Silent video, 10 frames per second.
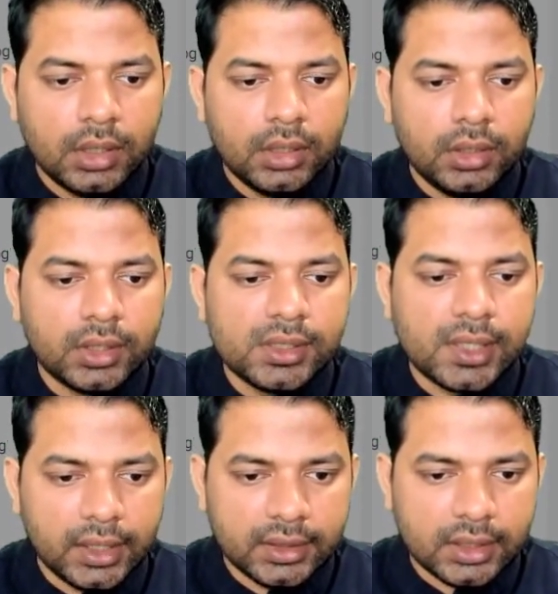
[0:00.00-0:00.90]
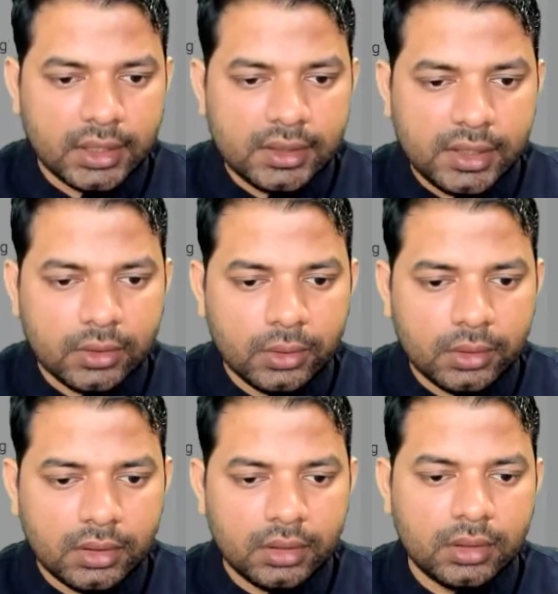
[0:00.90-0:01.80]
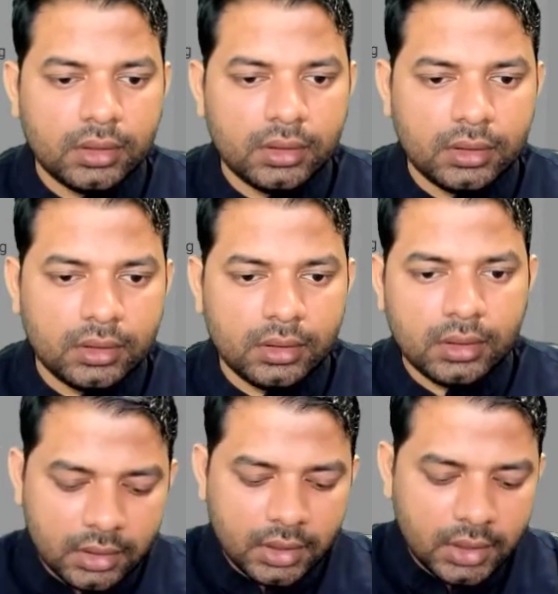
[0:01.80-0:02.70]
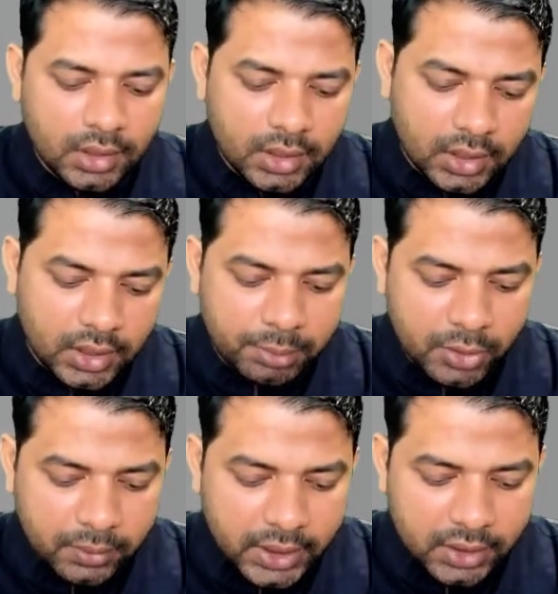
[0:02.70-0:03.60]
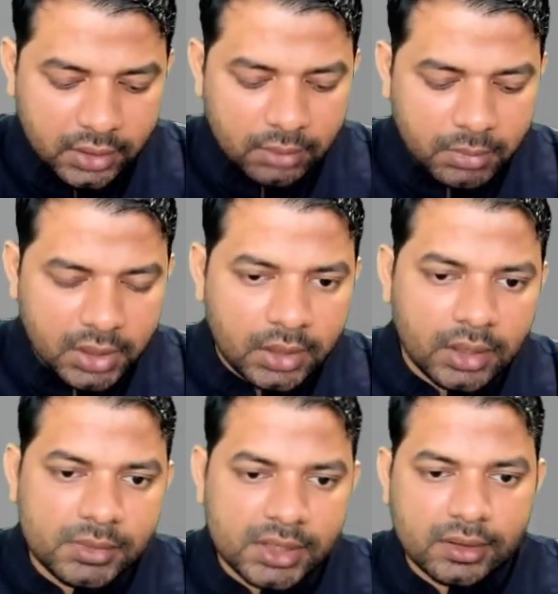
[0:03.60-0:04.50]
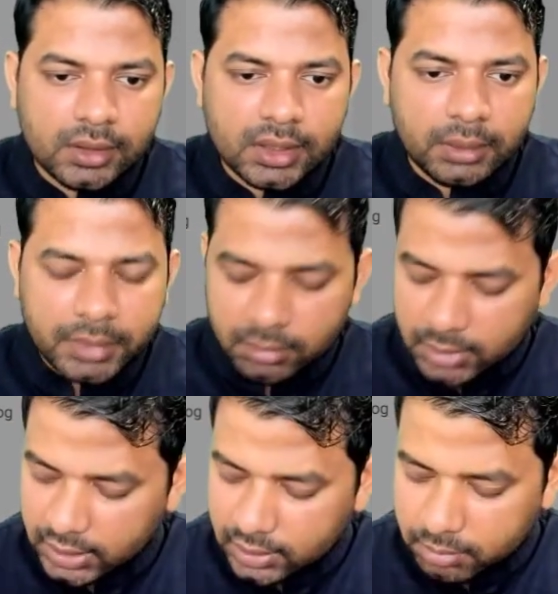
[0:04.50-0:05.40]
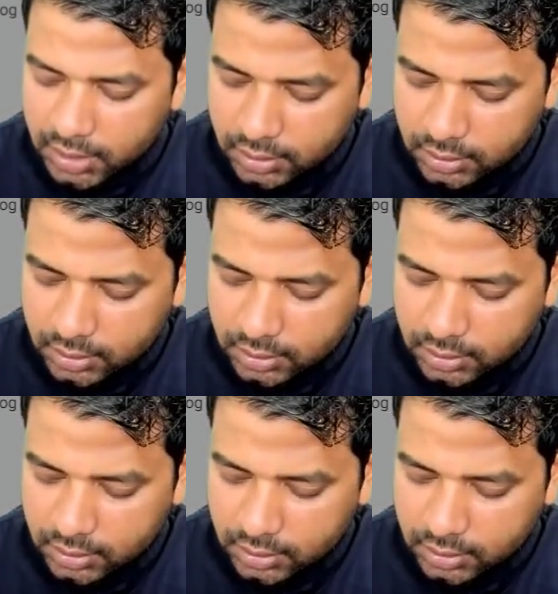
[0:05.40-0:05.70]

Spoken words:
you can select the country code and provide your number. I'm just going to type in my number.